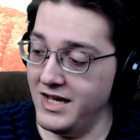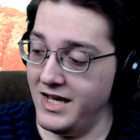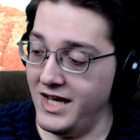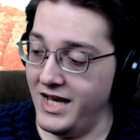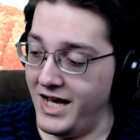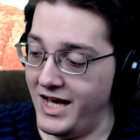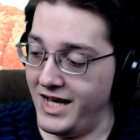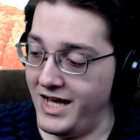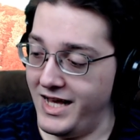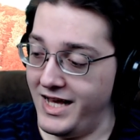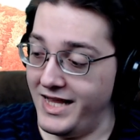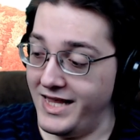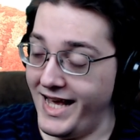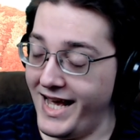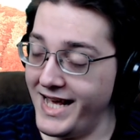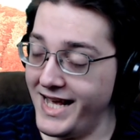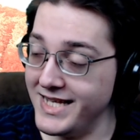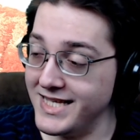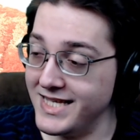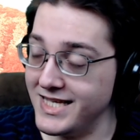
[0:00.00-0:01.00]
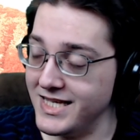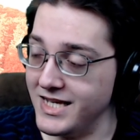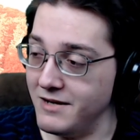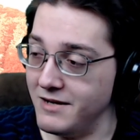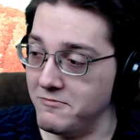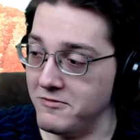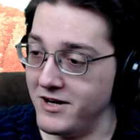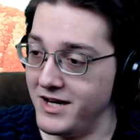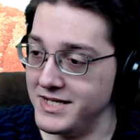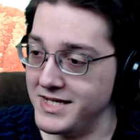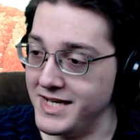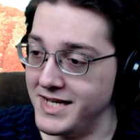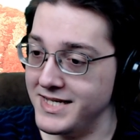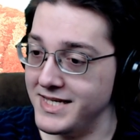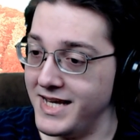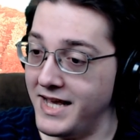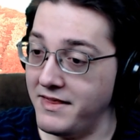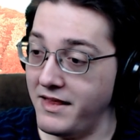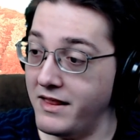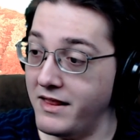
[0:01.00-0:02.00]
Uh, and that's a process.
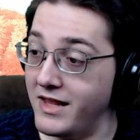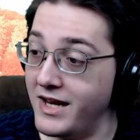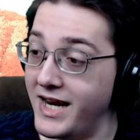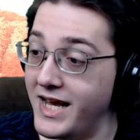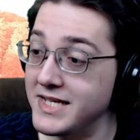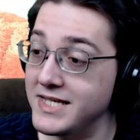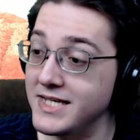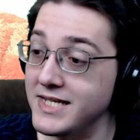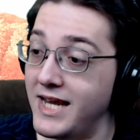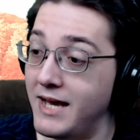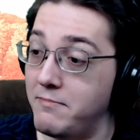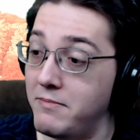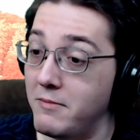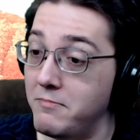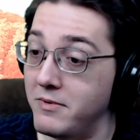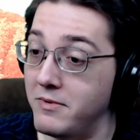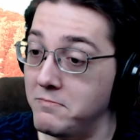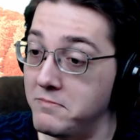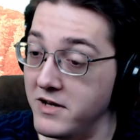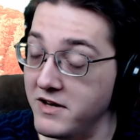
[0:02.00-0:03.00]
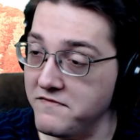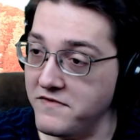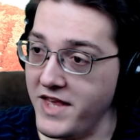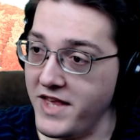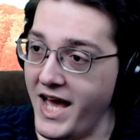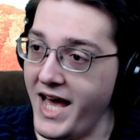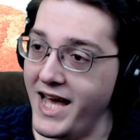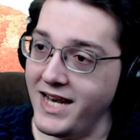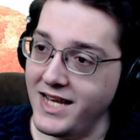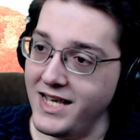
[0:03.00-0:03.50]
And then the next step up above that